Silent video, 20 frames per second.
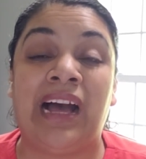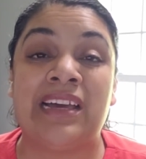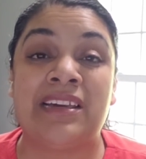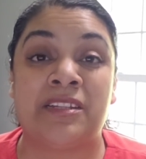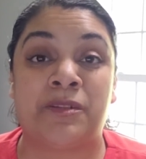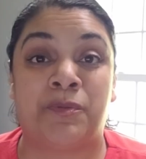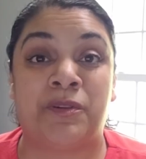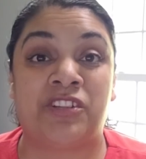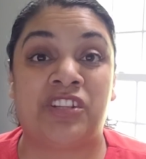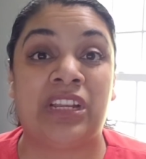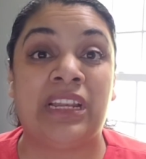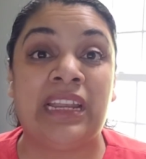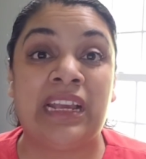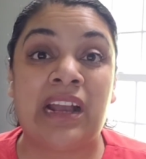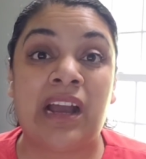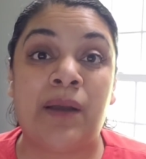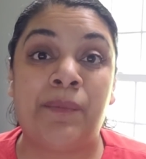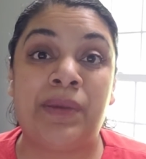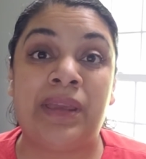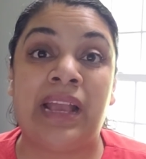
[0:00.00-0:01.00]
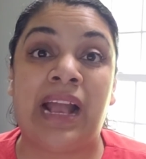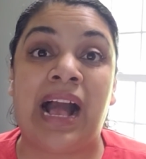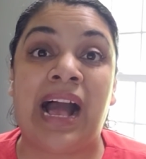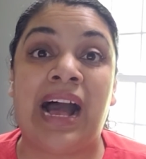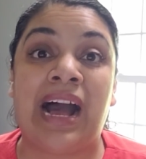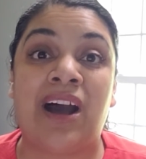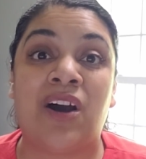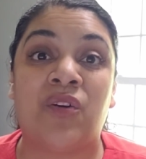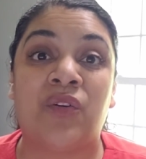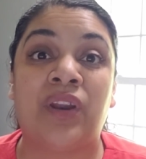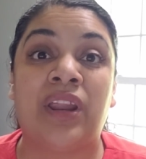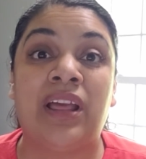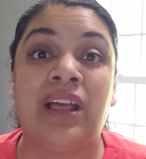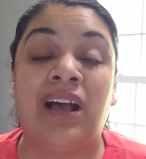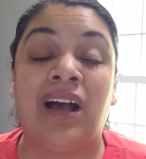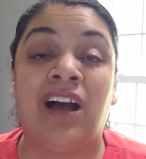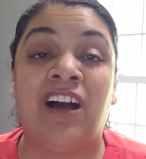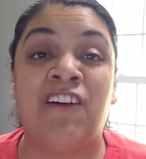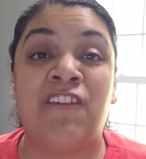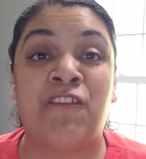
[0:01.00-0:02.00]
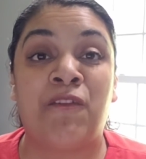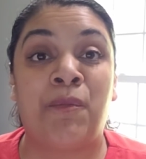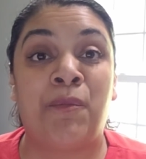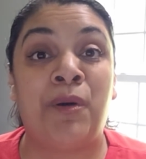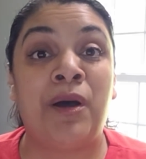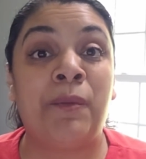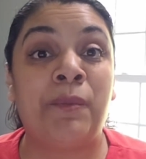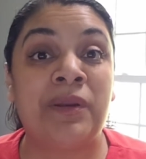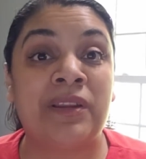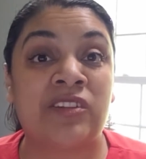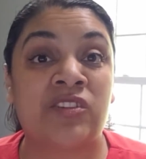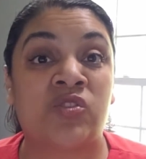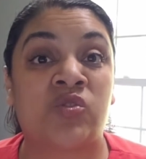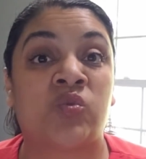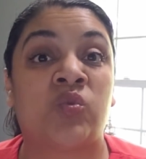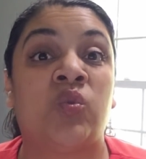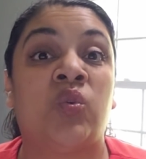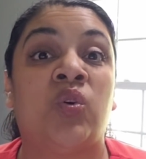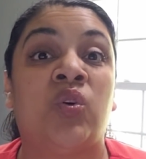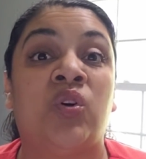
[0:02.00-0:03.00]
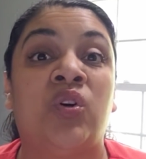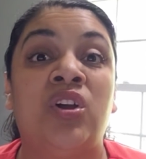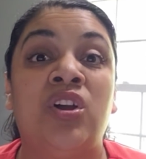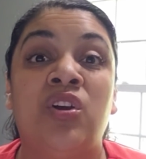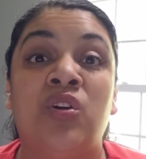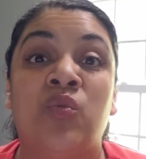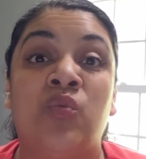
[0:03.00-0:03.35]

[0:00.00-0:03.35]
especially coming out of public school,